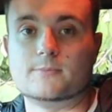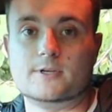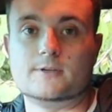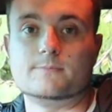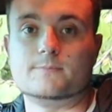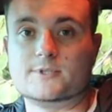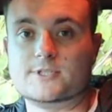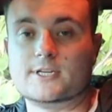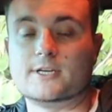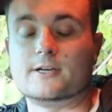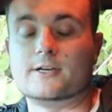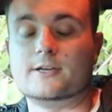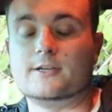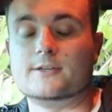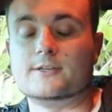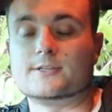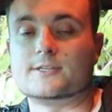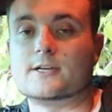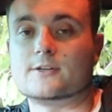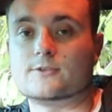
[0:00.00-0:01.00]
but particularly
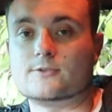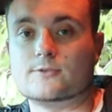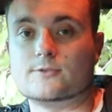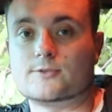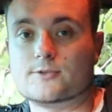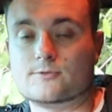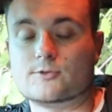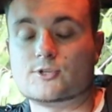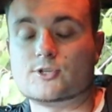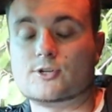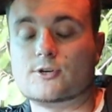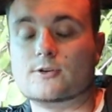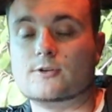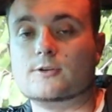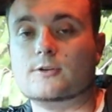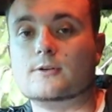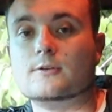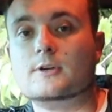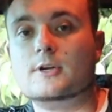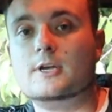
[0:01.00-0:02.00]
in this Actros, I'll just show
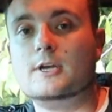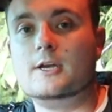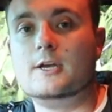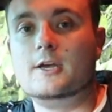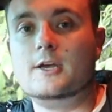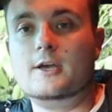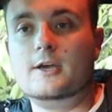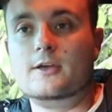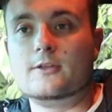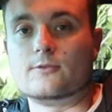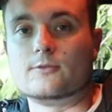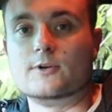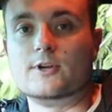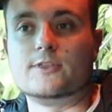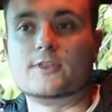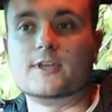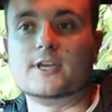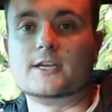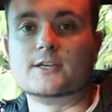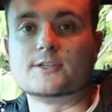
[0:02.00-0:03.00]
you 3
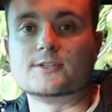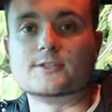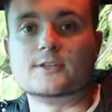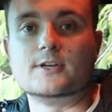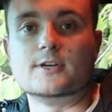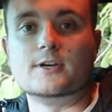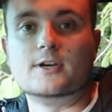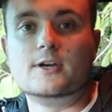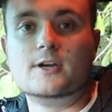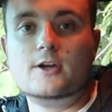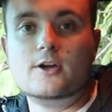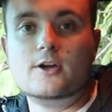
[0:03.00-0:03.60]
things that